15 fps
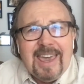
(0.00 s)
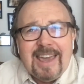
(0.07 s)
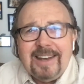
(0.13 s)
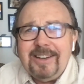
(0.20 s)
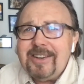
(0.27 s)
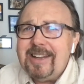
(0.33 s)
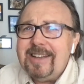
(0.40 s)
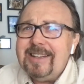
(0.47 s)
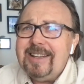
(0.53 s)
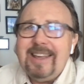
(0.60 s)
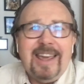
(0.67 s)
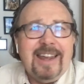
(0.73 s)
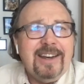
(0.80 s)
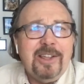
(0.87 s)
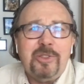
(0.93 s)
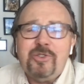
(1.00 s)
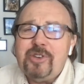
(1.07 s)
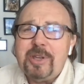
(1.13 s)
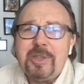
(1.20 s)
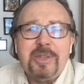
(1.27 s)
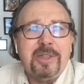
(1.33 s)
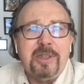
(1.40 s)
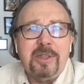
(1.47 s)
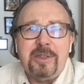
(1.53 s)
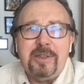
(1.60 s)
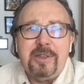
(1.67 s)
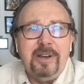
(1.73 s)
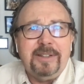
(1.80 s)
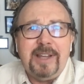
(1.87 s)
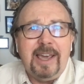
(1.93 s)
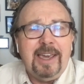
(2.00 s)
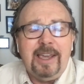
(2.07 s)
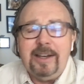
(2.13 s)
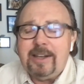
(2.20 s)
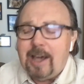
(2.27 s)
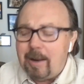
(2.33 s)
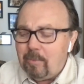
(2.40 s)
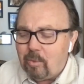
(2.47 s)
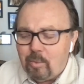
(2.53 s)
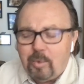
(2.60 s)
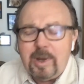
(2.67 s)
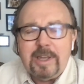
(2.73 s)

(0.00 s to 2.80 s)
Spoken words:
And it's just taking time.